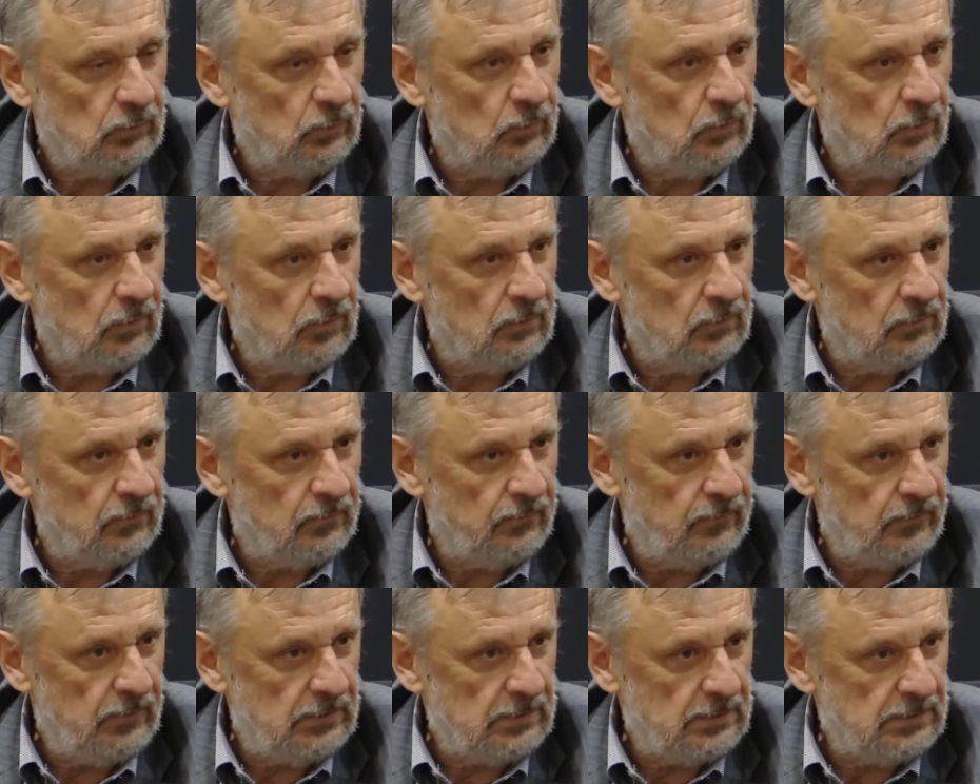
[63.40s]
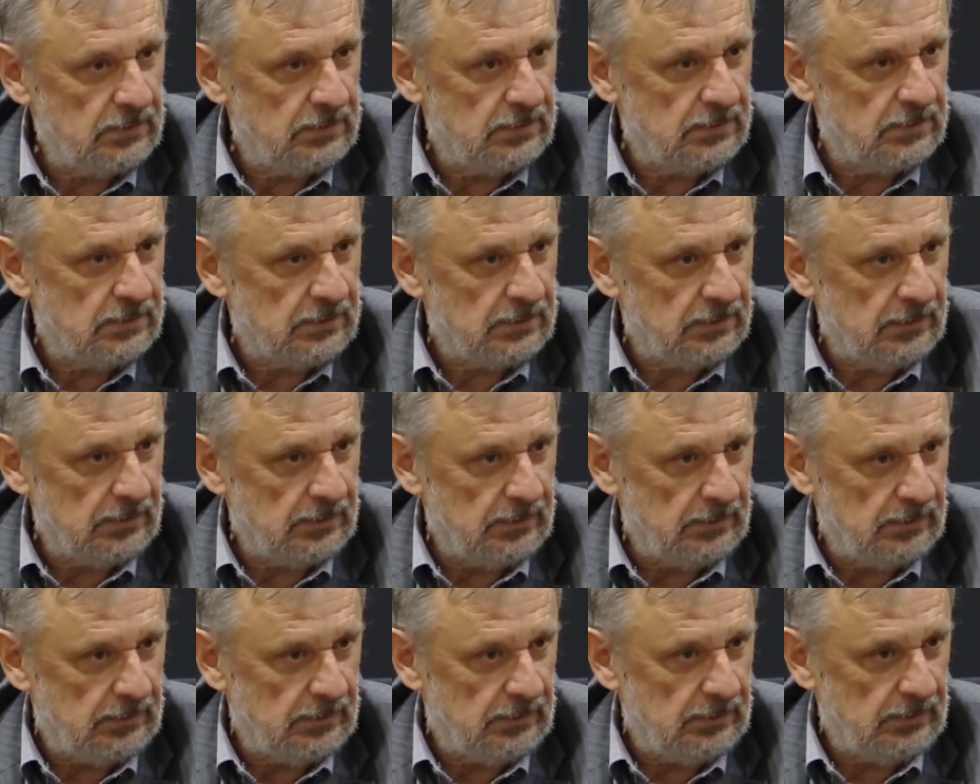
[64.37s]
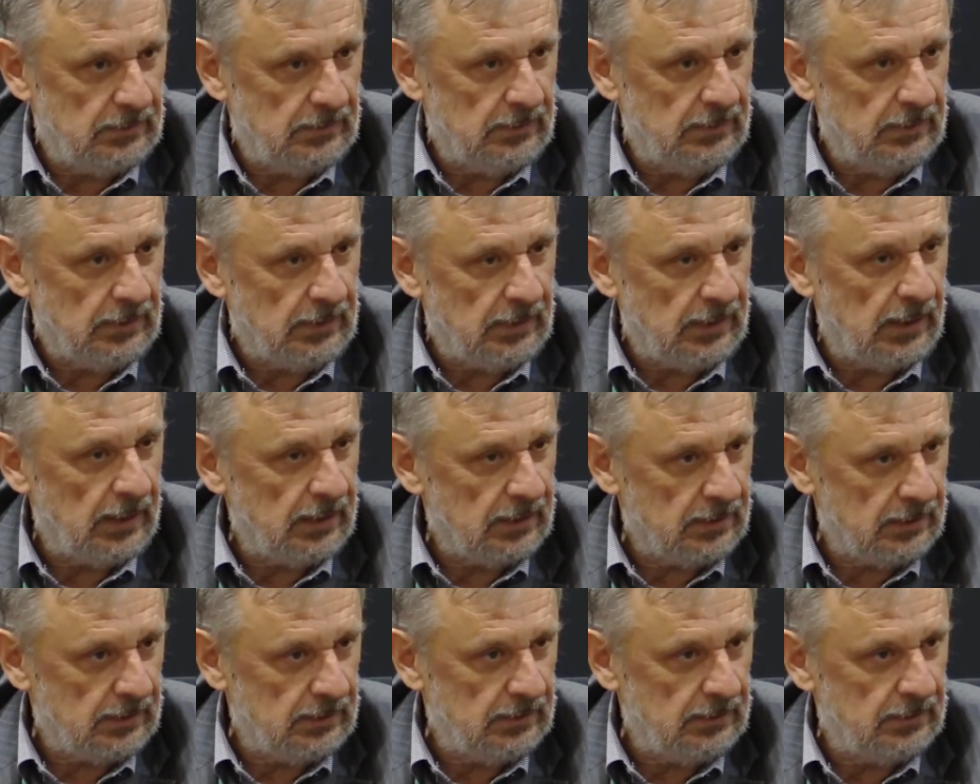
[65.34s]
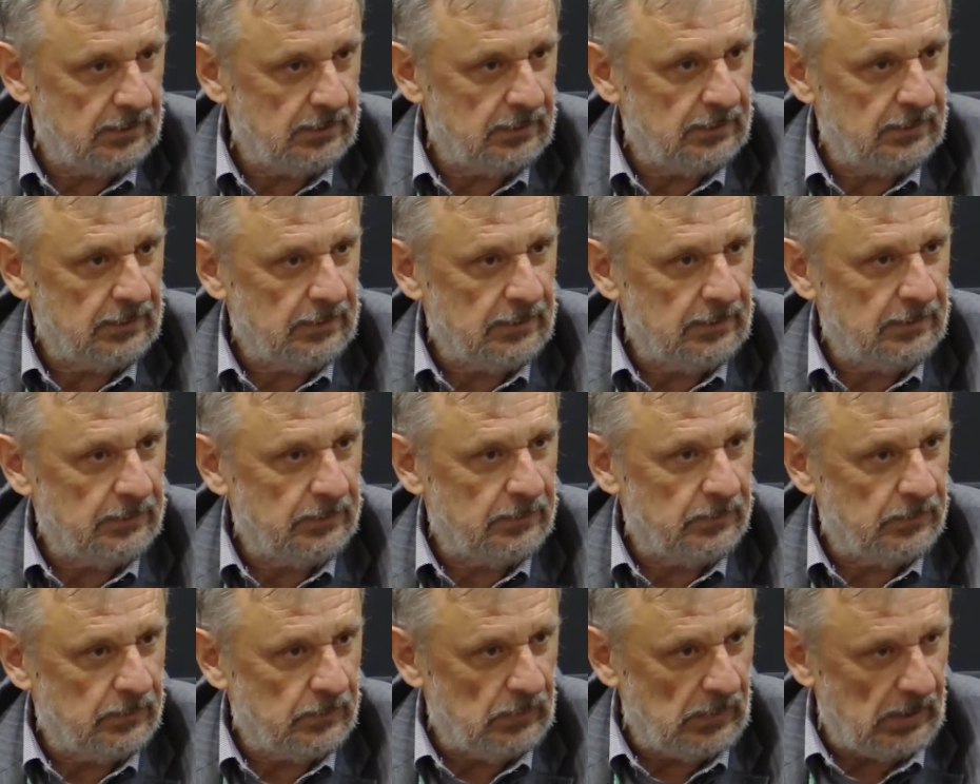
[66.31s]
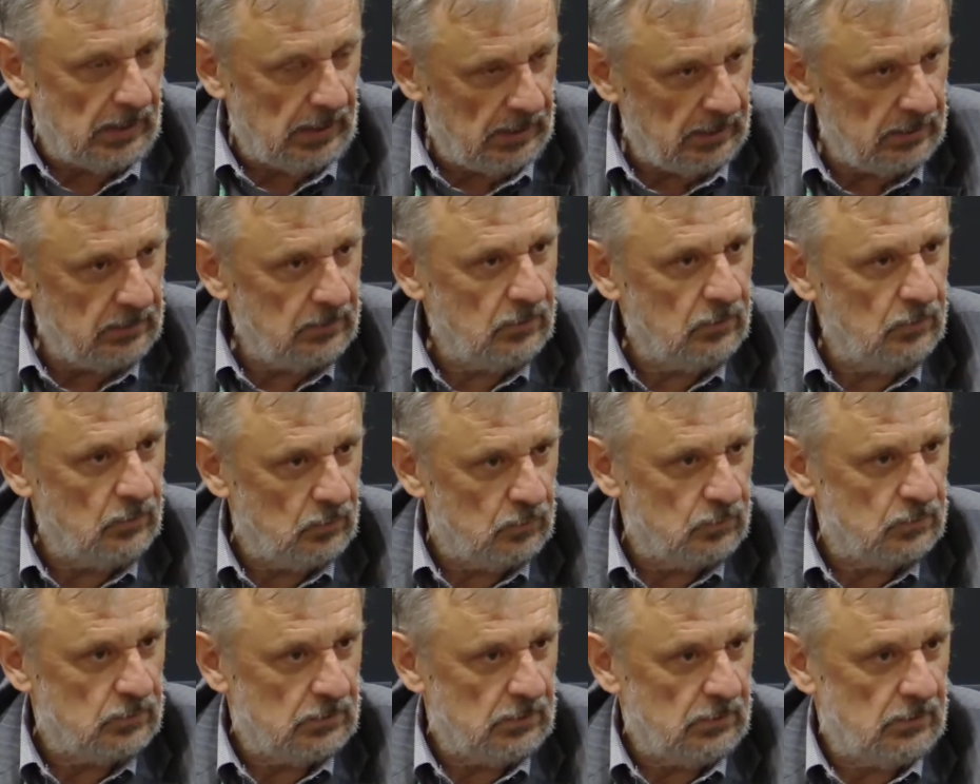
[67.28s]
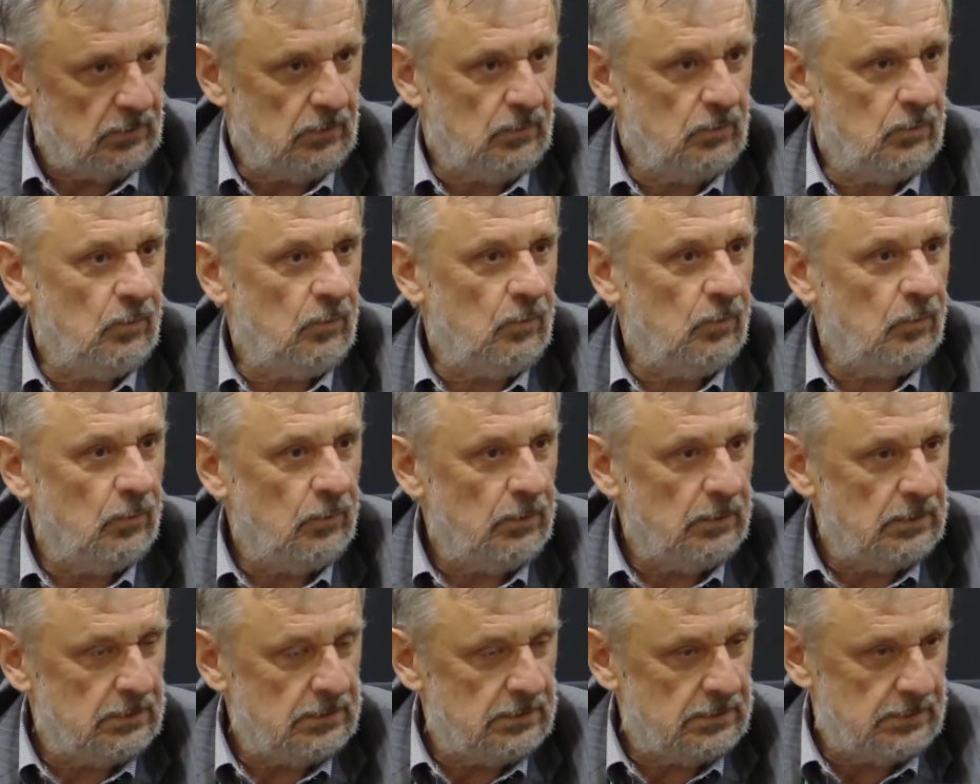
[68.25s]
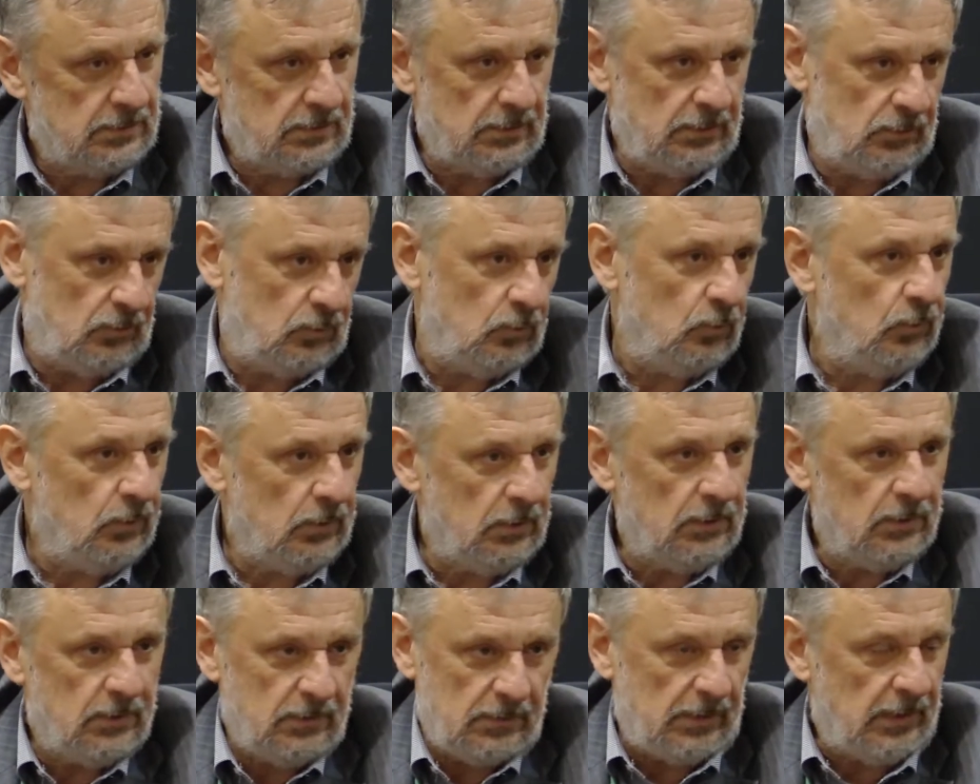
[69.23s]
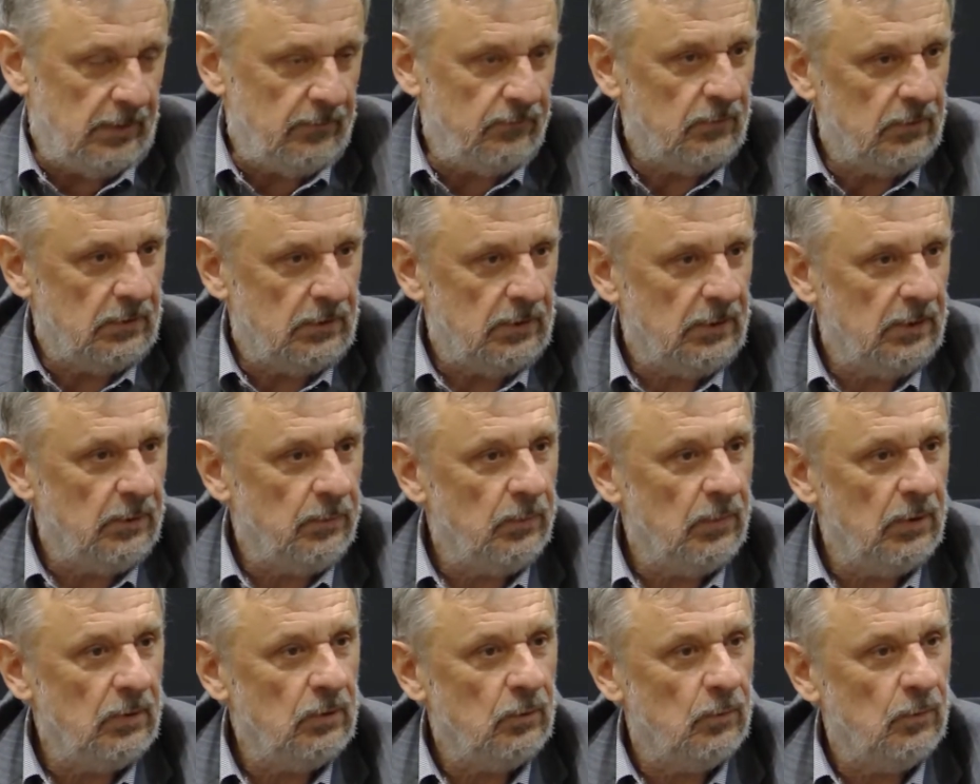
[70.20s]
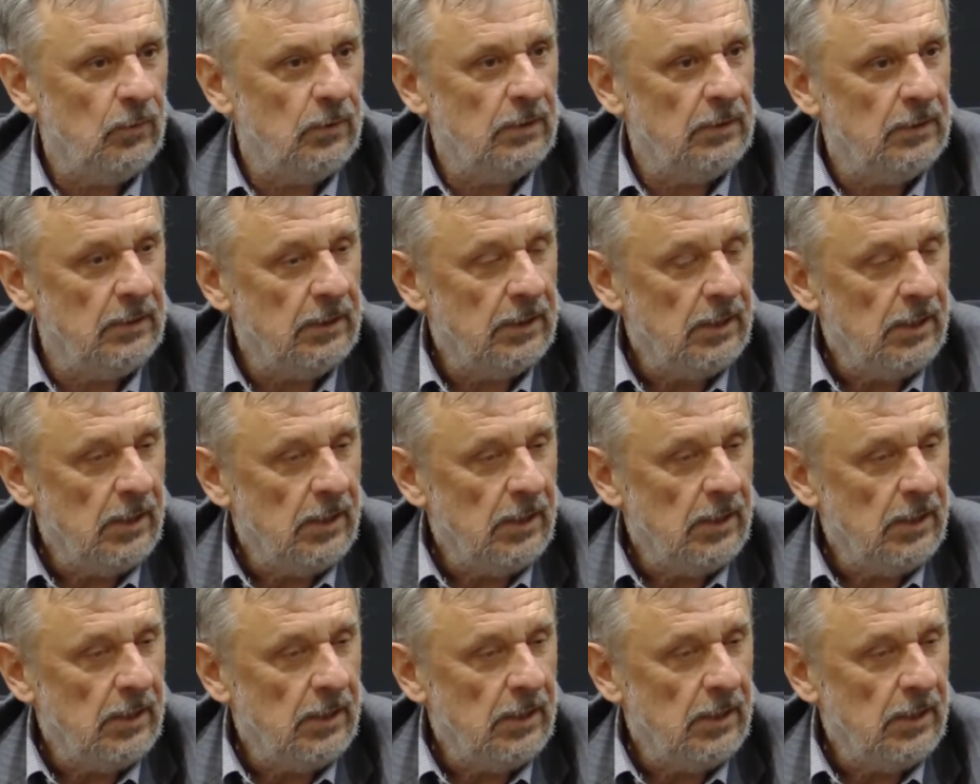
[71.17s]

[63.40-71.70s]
to convince the current end user who is doing everything manually